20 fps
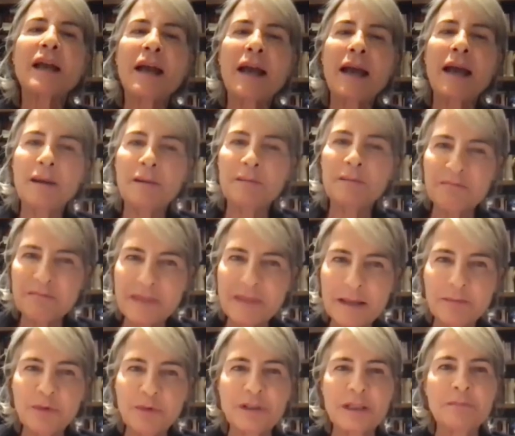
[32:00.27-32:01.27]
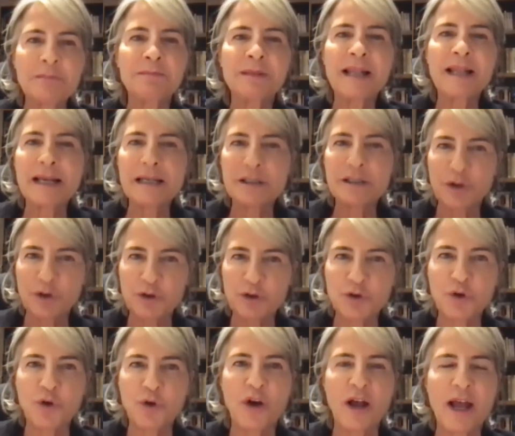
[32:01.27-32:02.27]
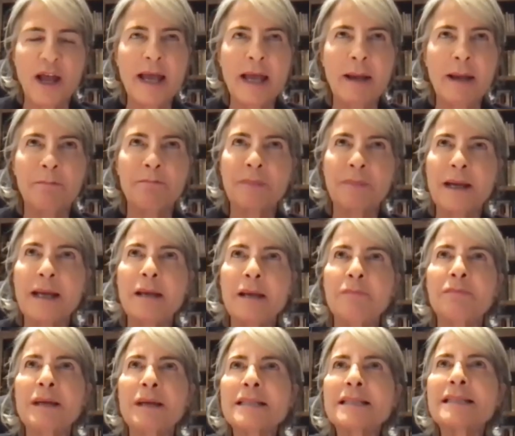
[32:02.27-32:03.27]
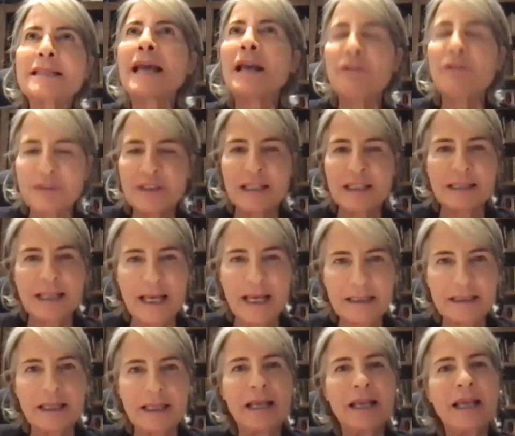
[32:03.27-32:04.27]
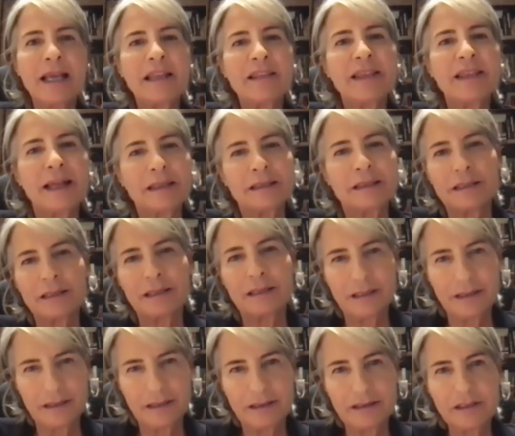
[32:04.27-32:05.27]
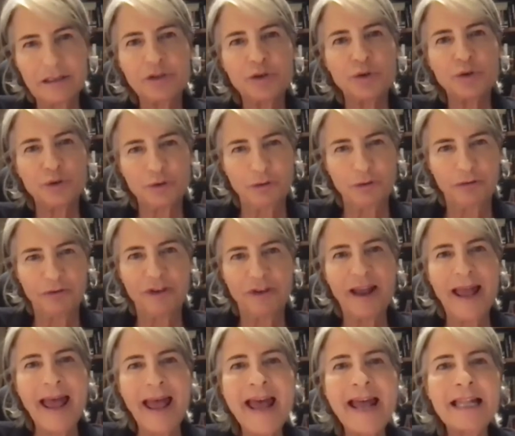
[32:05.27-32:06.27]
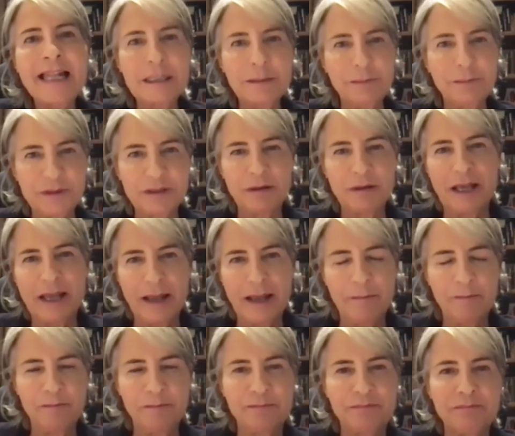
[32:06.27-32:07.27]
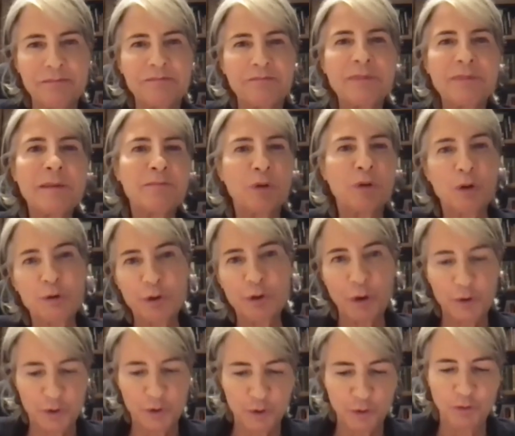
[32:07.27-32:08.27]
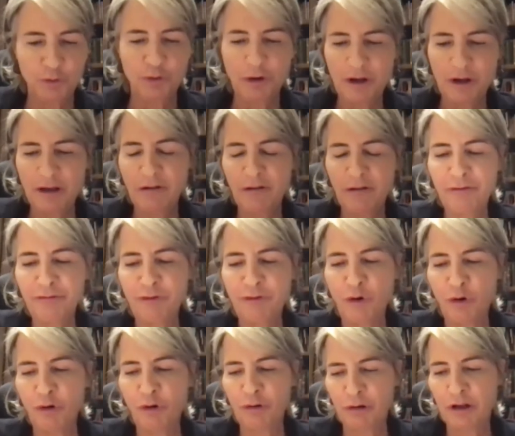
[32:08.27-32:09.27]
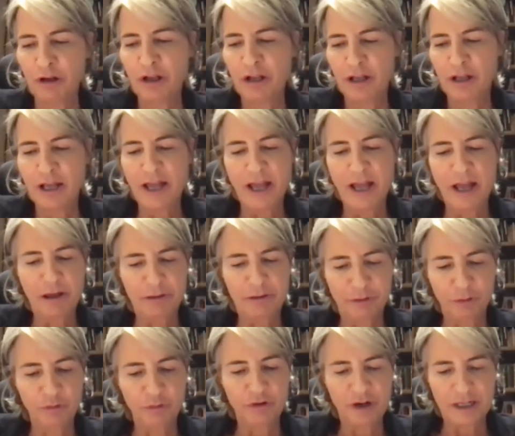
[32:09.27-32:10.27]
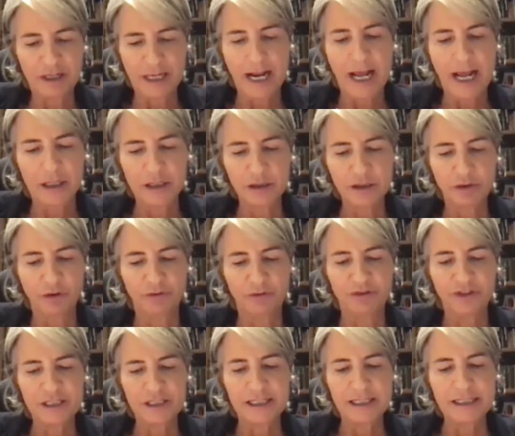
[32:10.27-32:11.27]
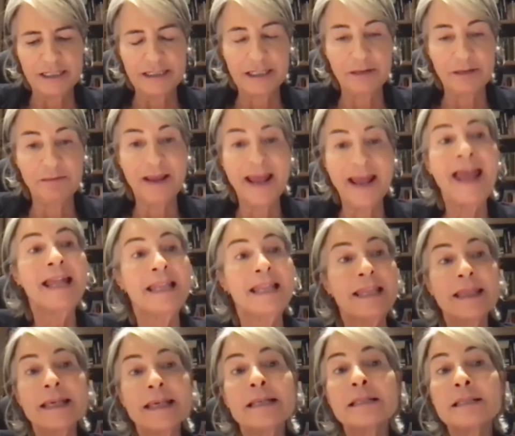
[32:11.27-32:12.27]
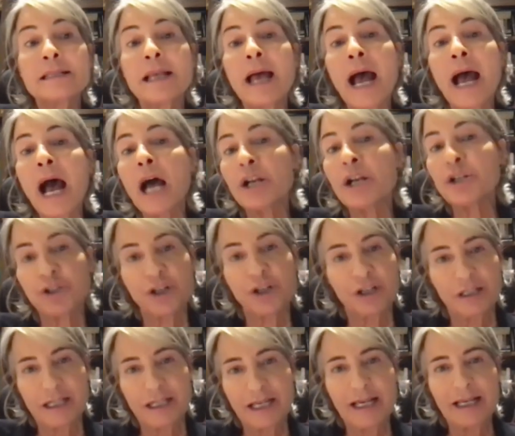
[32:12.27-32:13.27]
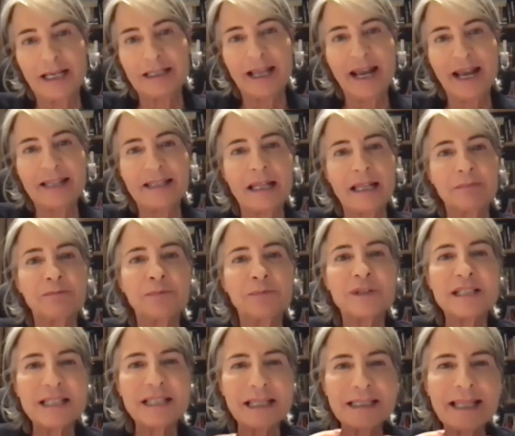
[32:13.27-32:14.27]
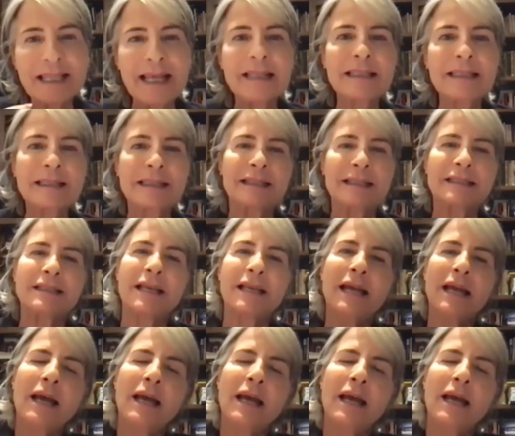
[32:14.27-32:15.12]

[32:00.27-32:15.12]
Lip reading: they put in place also a safety net that sort of helped people not to fall through the cracks of the system. And this ushered in an unprecedented